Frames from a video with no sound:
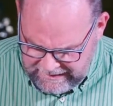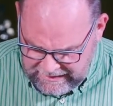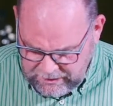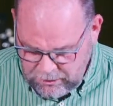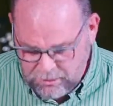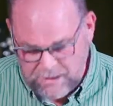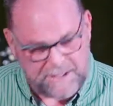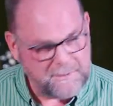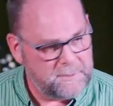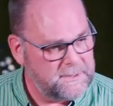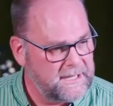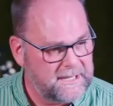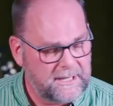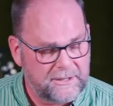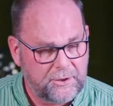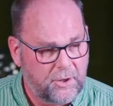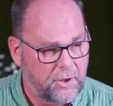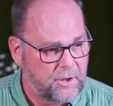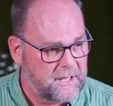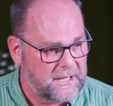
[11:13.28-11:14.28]
You know, Elizabeth, we're going to
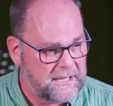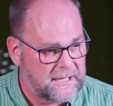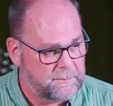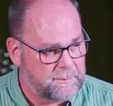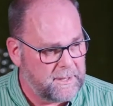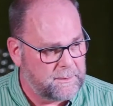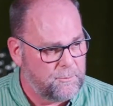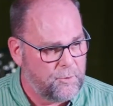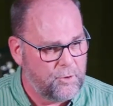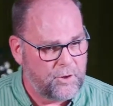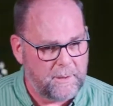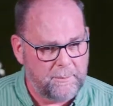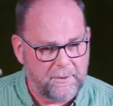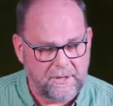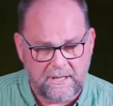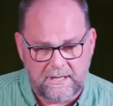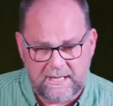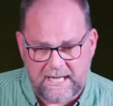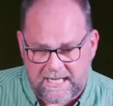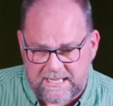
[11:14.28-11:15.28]
talk a little bit more
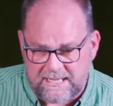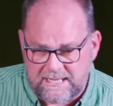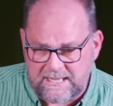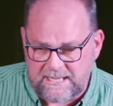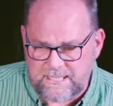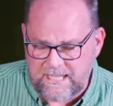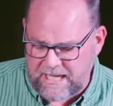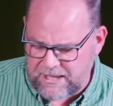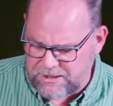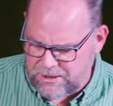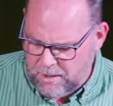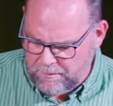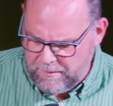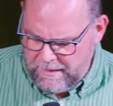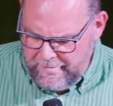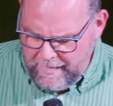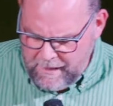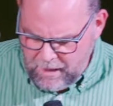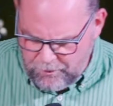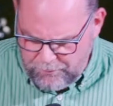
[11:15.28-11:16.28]
about the next stage up
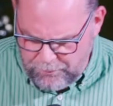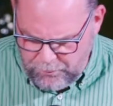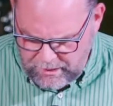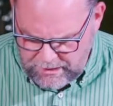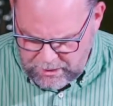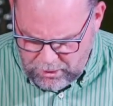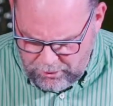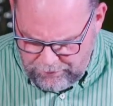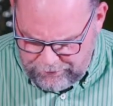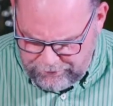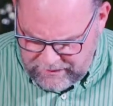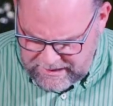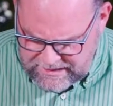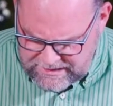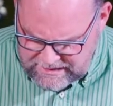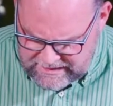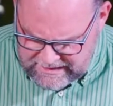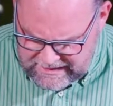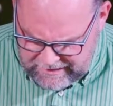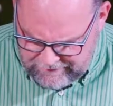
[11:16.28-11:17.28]
of what
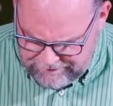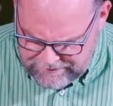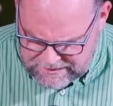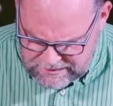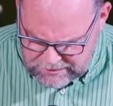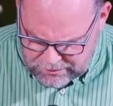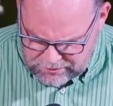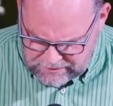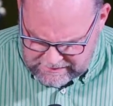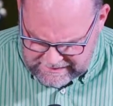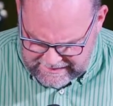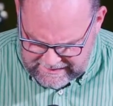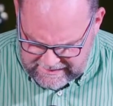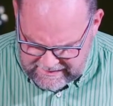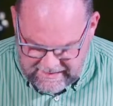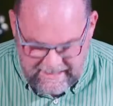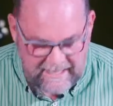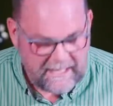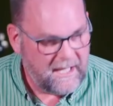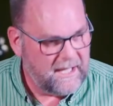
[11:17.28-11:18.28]
offerings and gifts looked
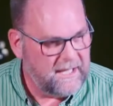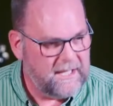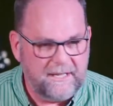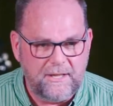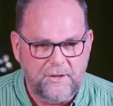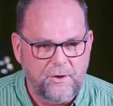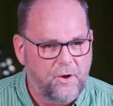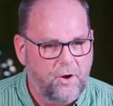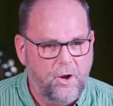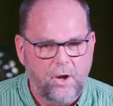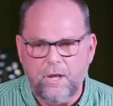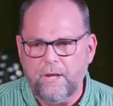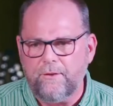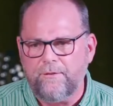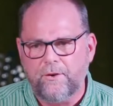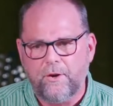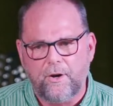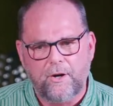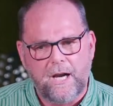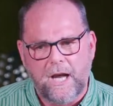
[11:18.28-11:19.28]
like. You know, all
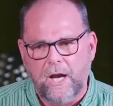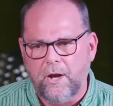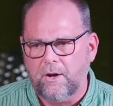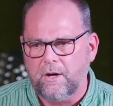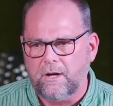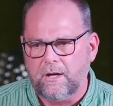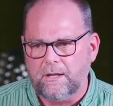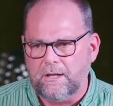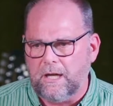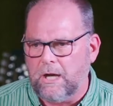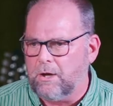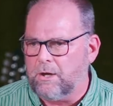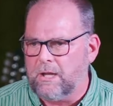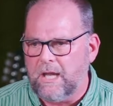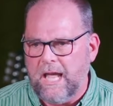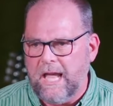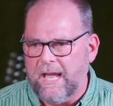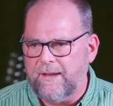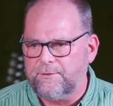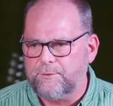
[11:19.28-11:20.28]
of our, our, our
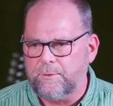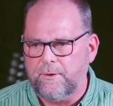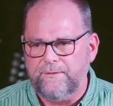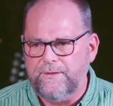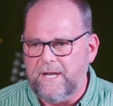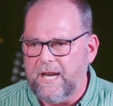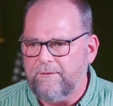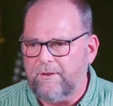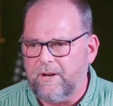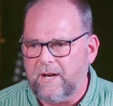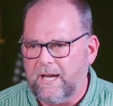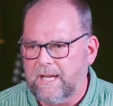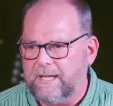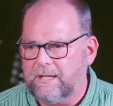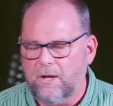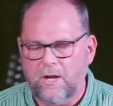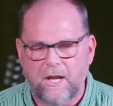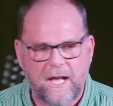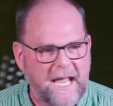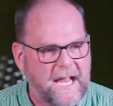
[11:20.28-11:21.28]
lives, we've never
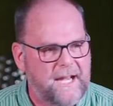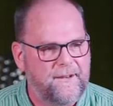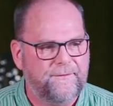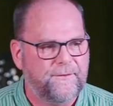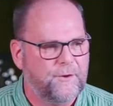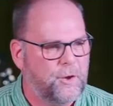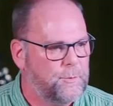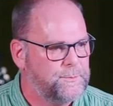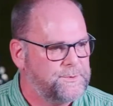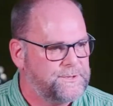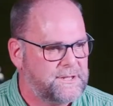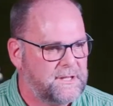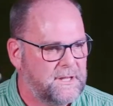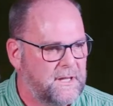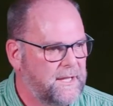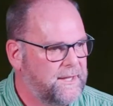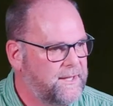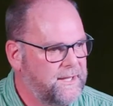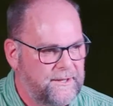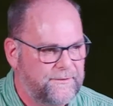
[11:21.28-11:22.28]
had
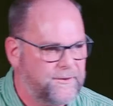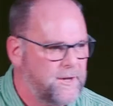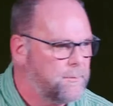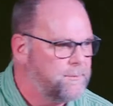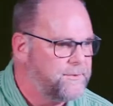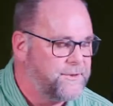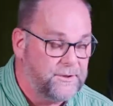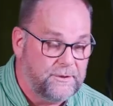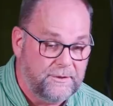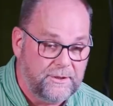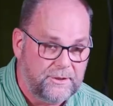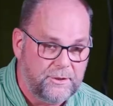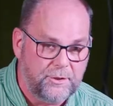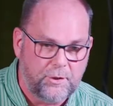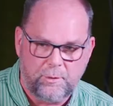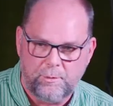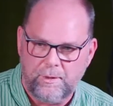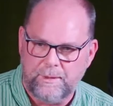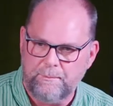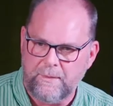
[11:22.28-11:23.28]
envelopes that have come through the
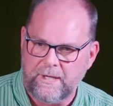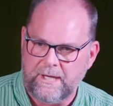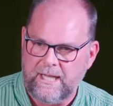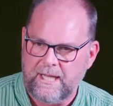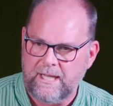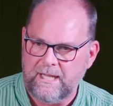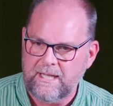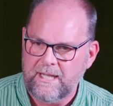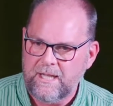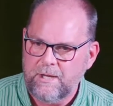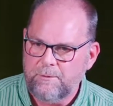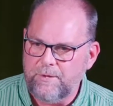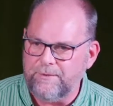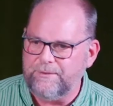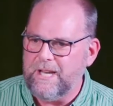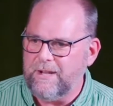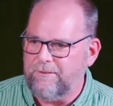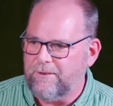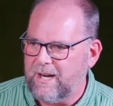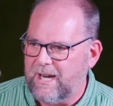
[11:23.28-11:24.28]
door with money. We've
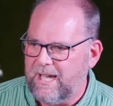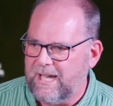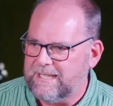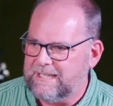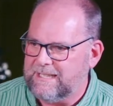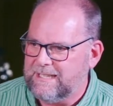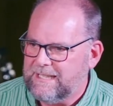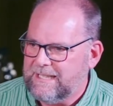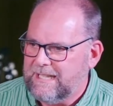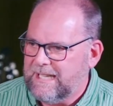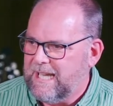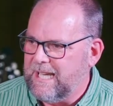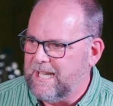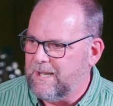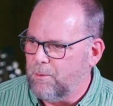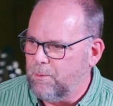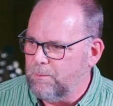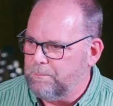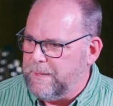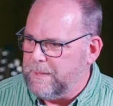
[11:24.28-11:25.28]
never had
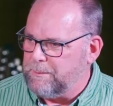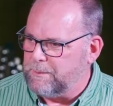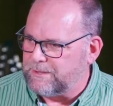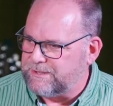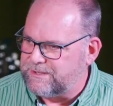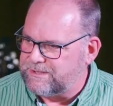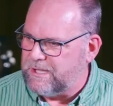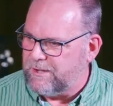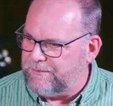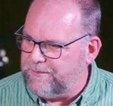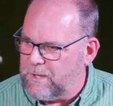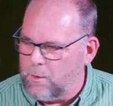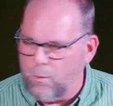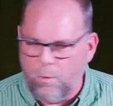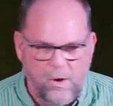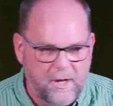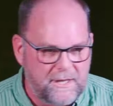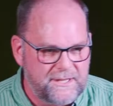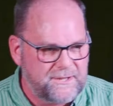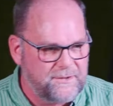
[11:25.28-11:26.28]
uh, people stuffing
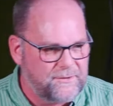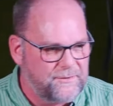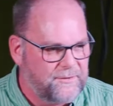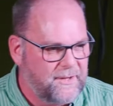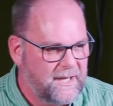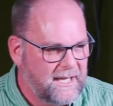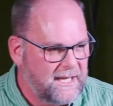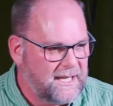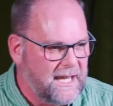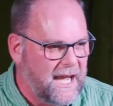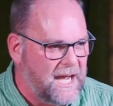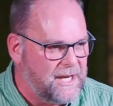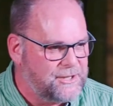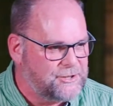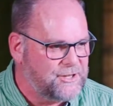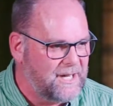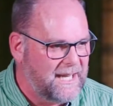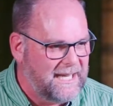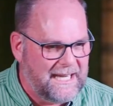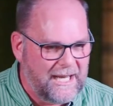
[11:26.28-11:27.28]
wads of
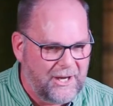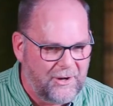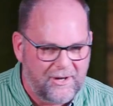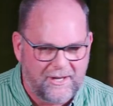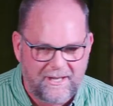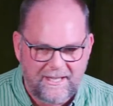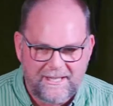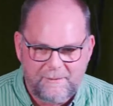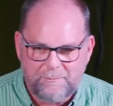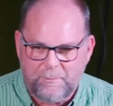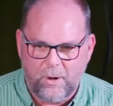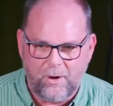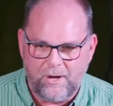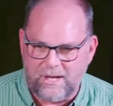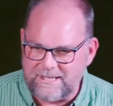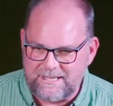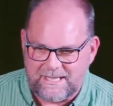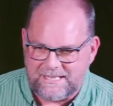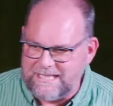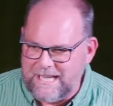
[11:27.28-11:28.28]
cash in our
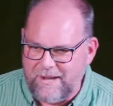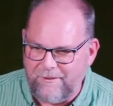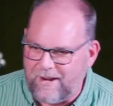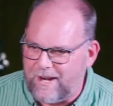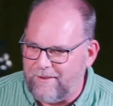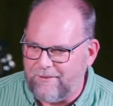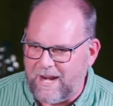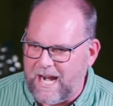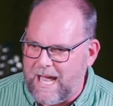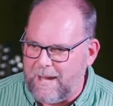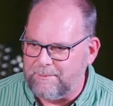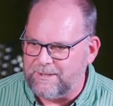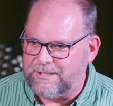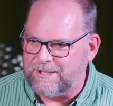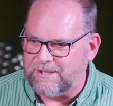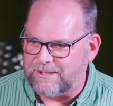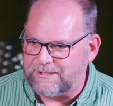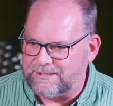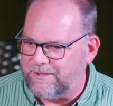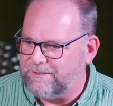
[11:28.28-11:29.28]
pockets. It's never ever happened
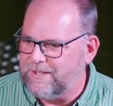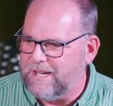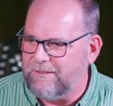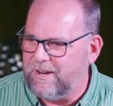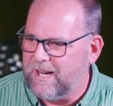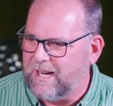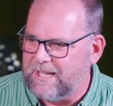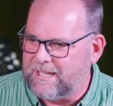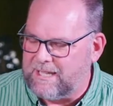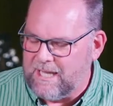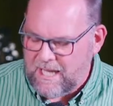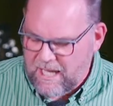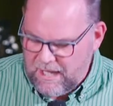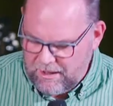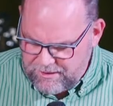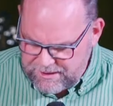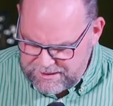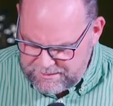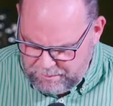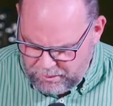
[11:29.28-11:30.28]
to us. They've never had
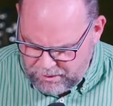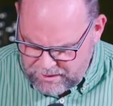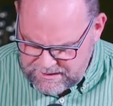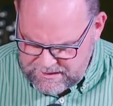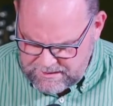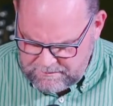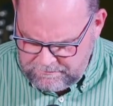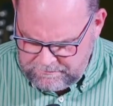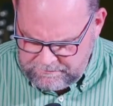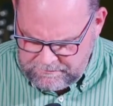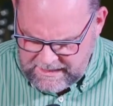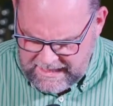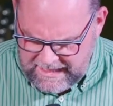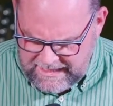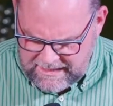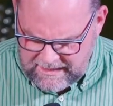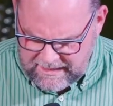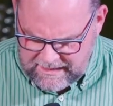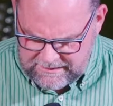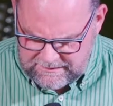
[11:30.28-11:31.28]
a response
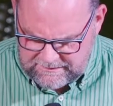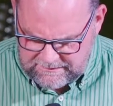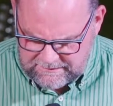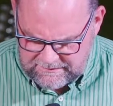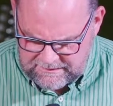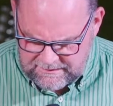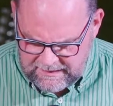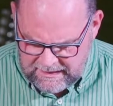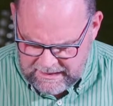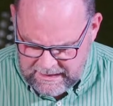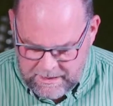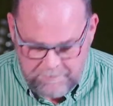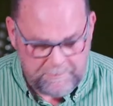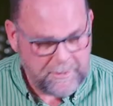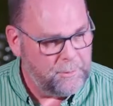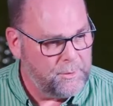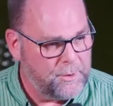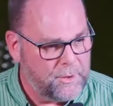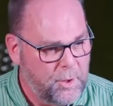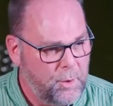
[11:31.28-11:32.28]
like that.
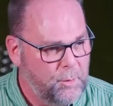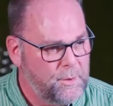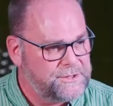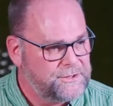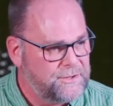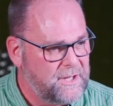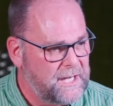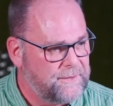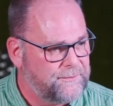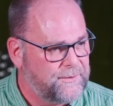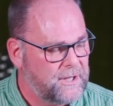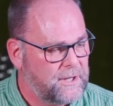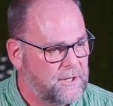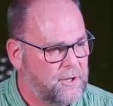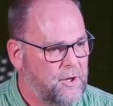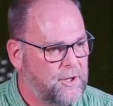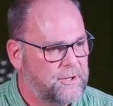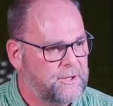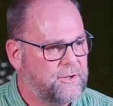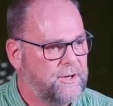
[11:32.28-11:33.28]
But we're always grateful that
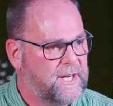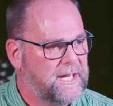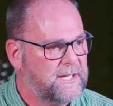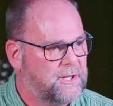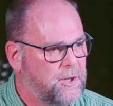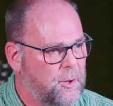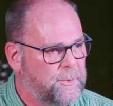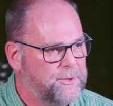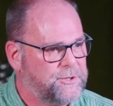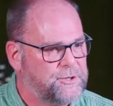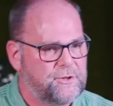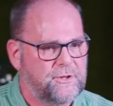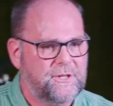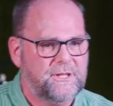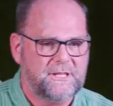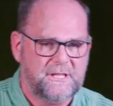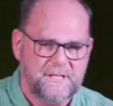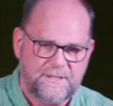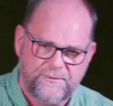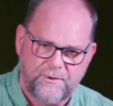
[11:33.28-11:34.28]
God created
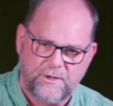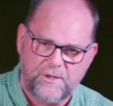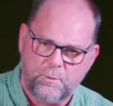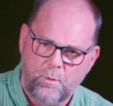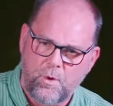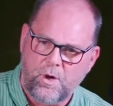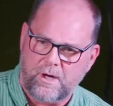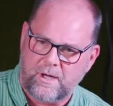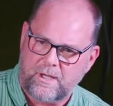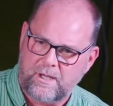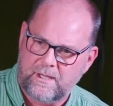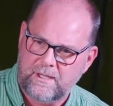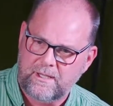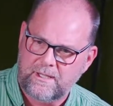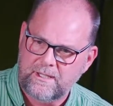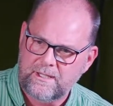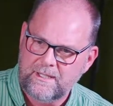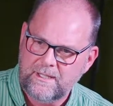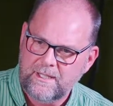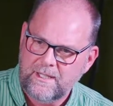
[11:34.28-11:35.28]
opportunities for work.
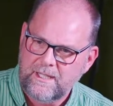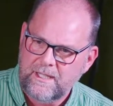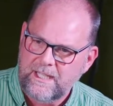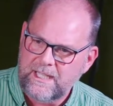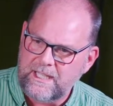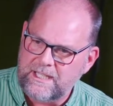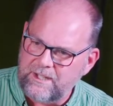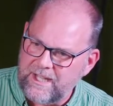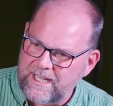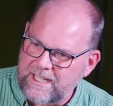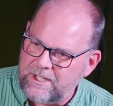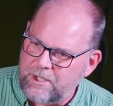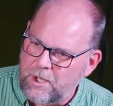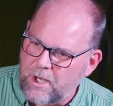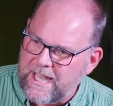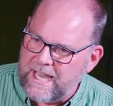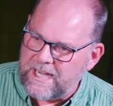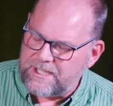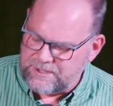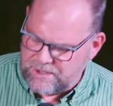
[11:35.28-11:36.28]
He created
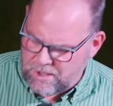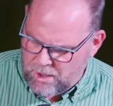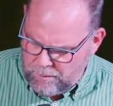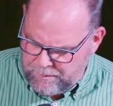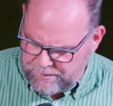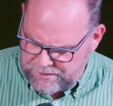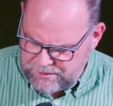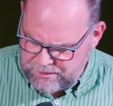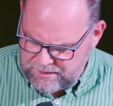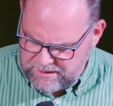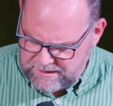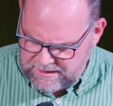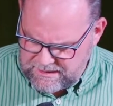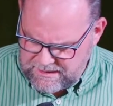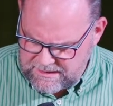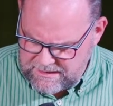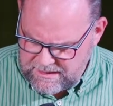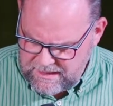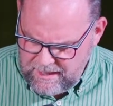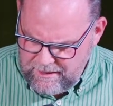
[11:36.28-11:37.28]
extra
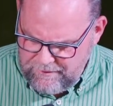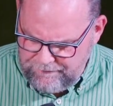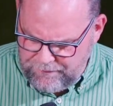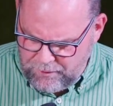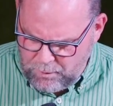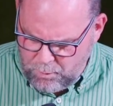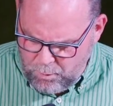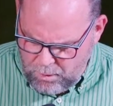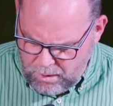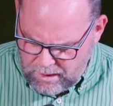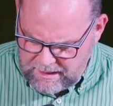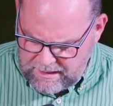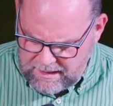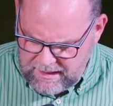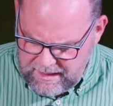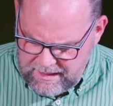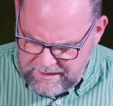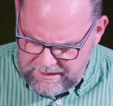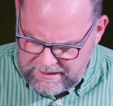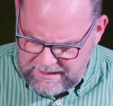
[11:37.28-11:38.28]
opportunities for work
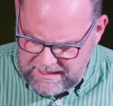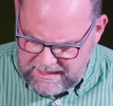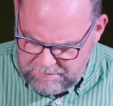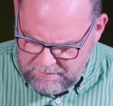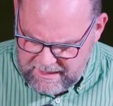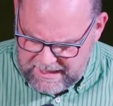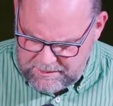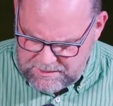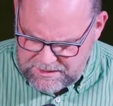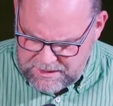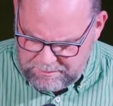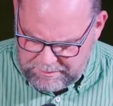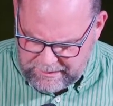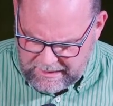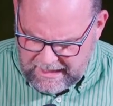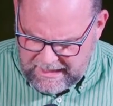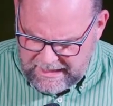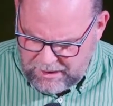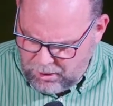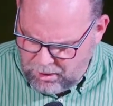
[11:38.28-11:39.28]
that He might
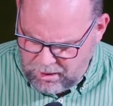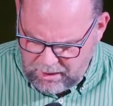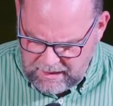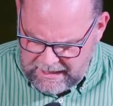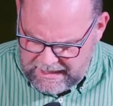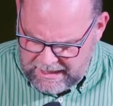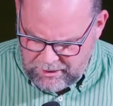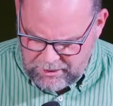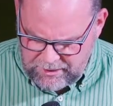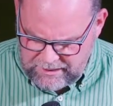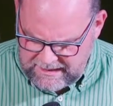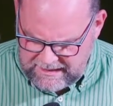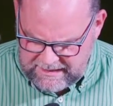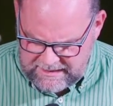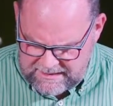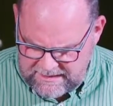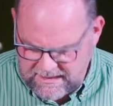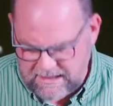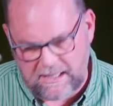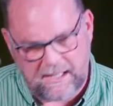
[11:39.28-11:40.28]
supply all our
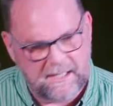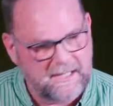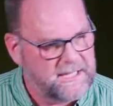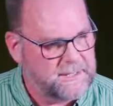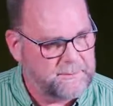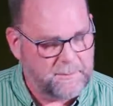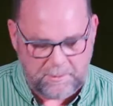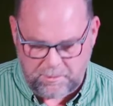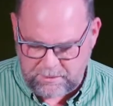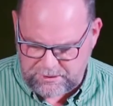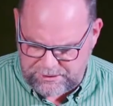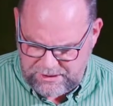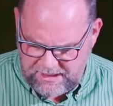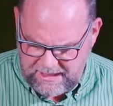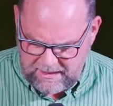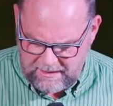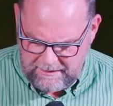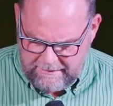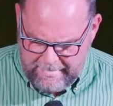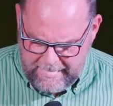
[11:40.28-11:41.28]
needs. And Elizabeth will
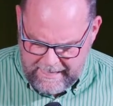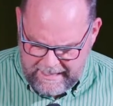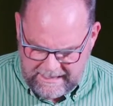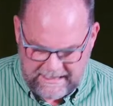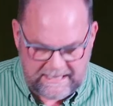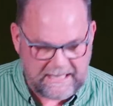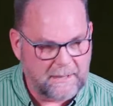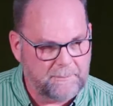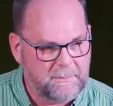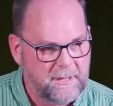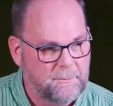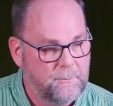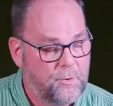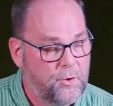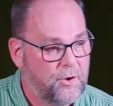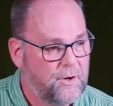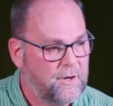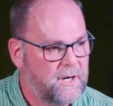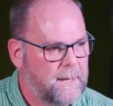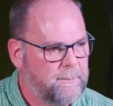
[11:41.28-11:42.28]
share a little bit
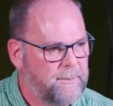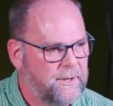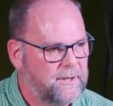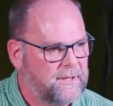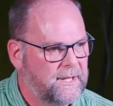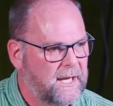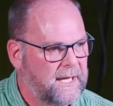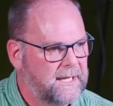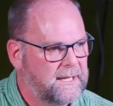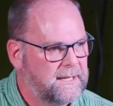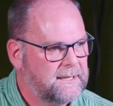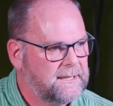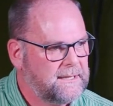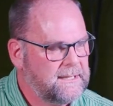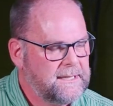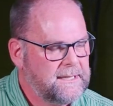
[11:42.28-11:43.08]
more about that.